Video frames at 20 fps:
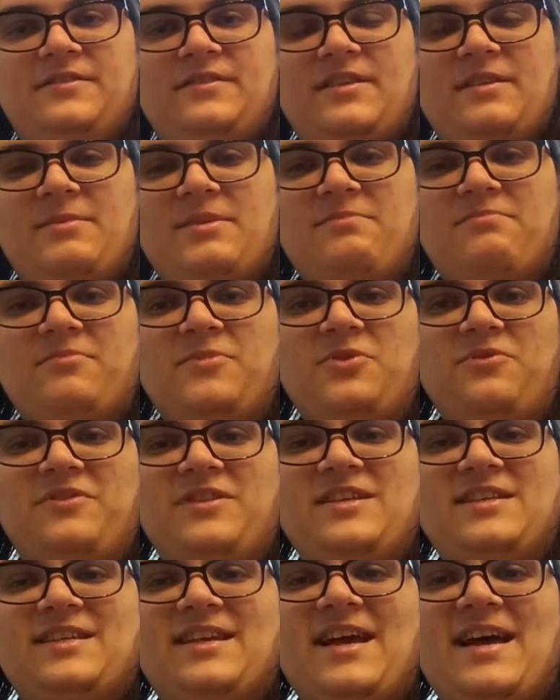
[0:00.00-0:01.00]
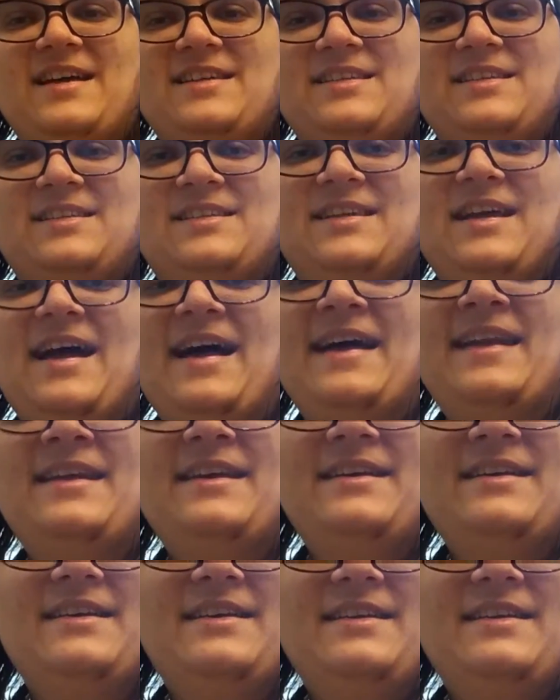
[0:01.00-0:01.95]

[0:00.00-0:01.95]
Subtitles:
Let me move these guys aside.